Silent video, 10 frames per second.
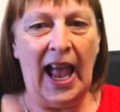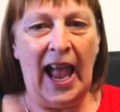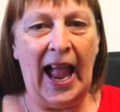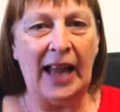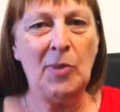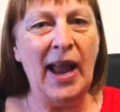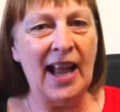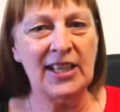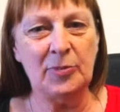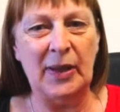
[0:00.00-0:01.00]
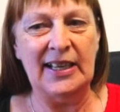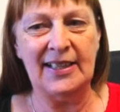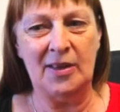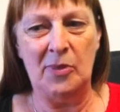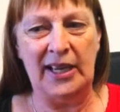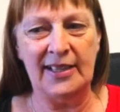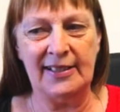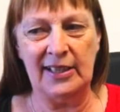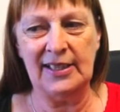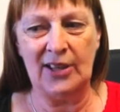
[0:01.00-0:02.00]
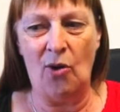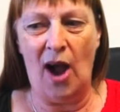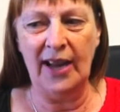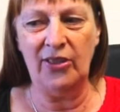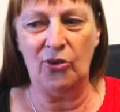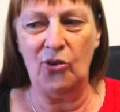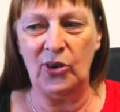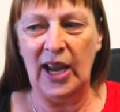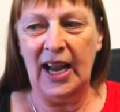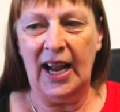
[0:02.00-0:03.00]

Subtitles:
And my husband is a minister, so I thought